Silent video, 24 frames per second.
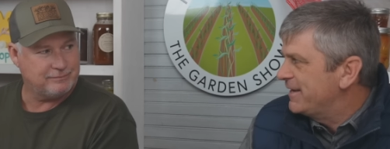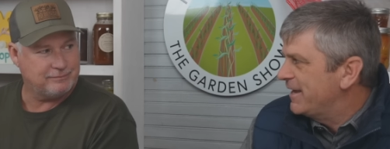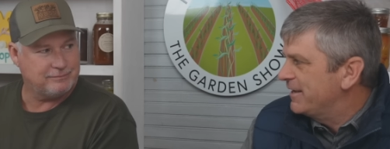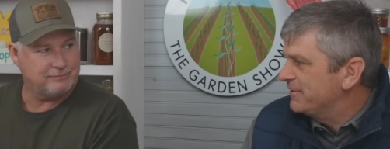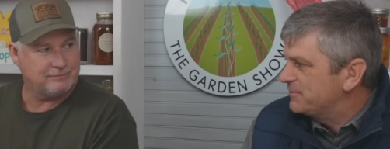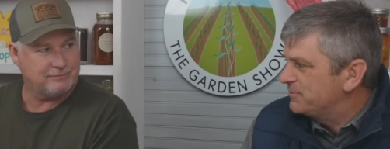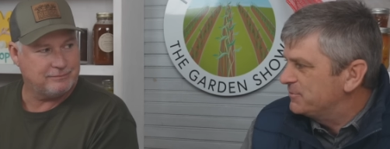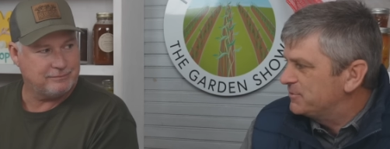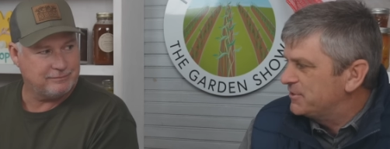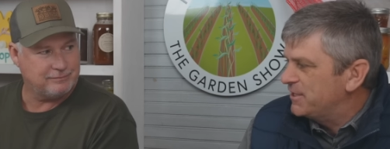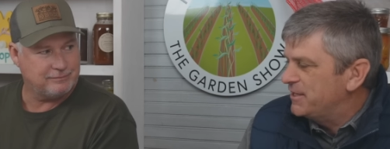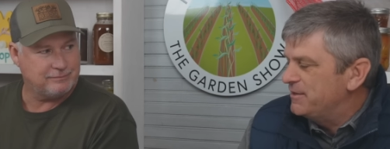
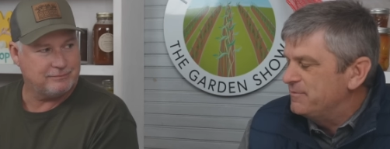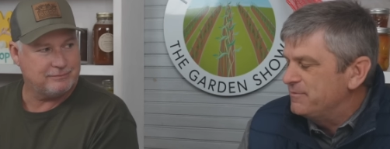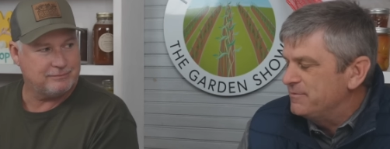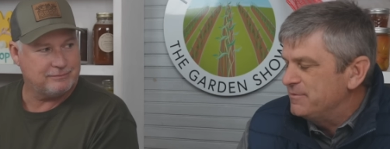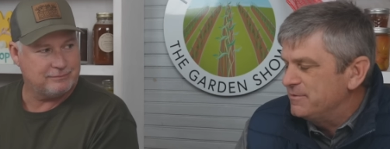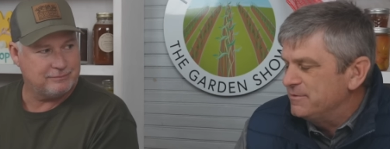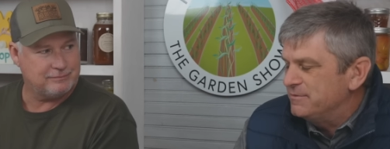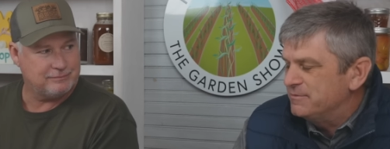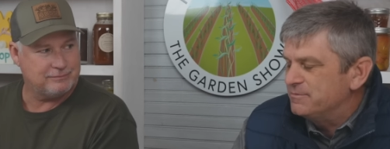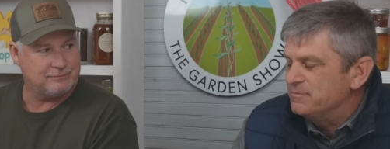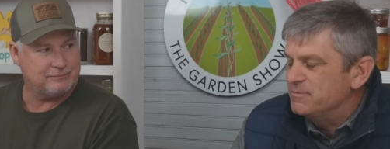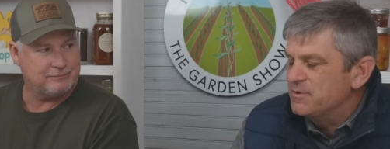Speaker 1: got some seed
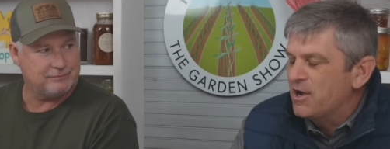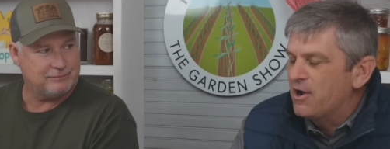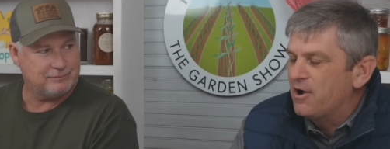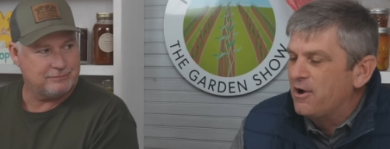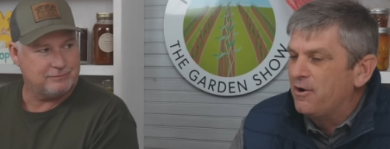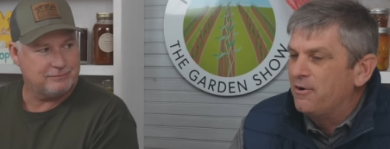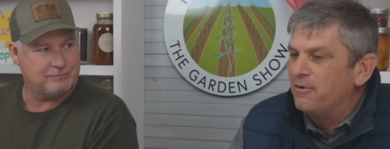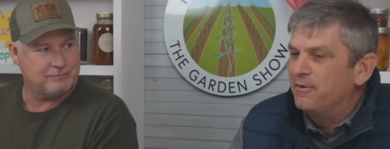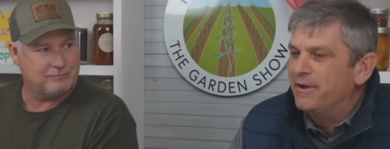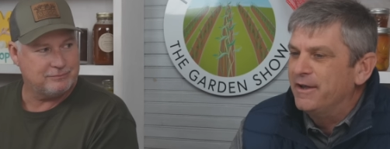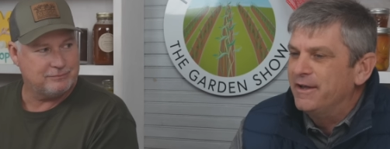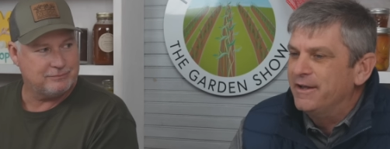from
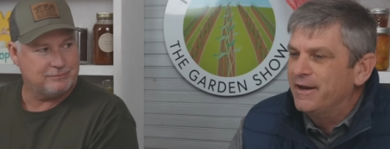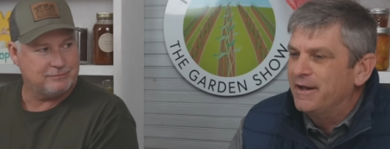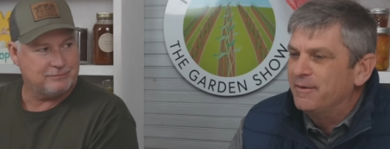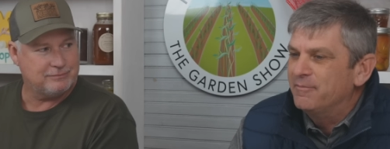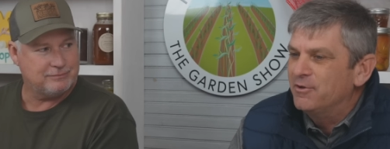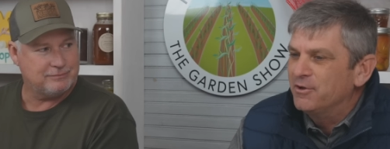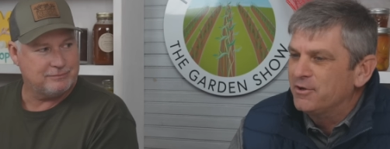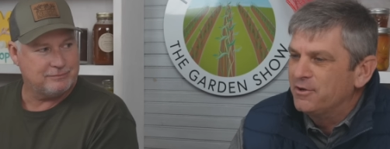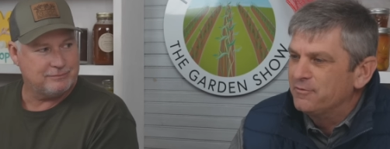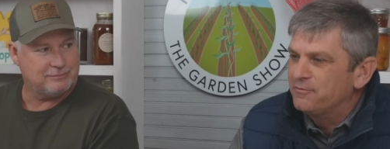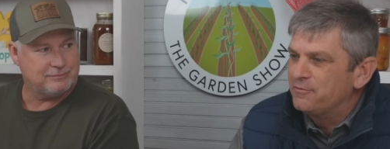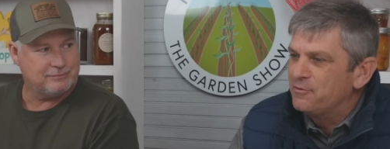y'all, and
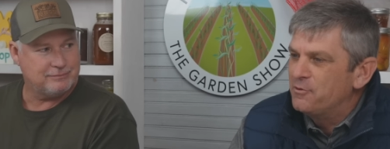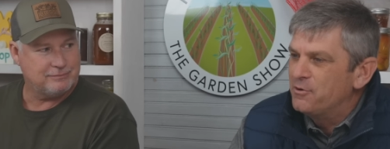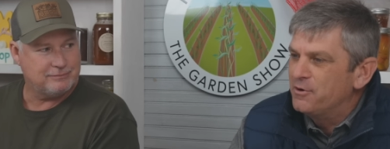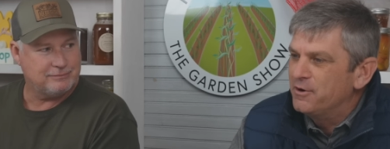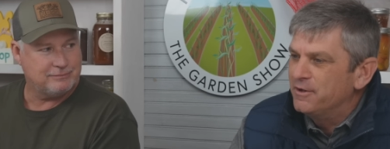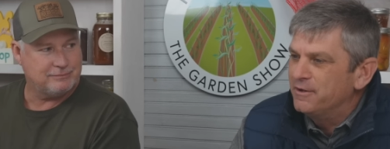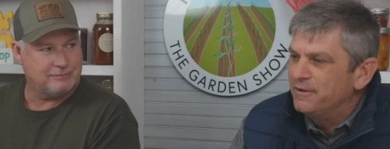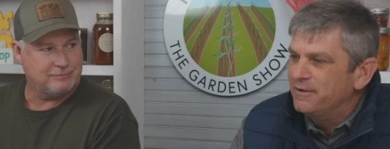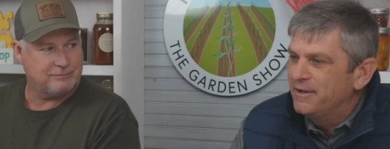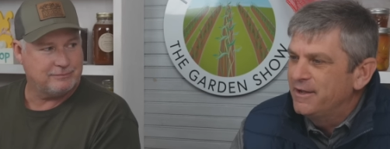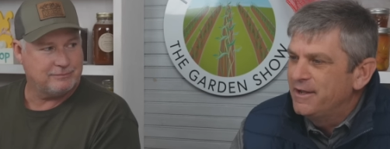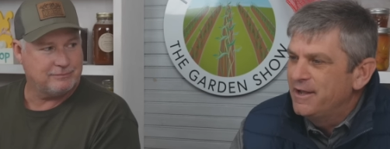I'm looking
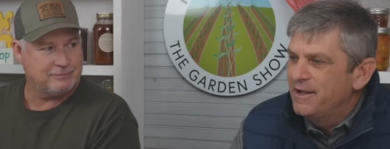forward to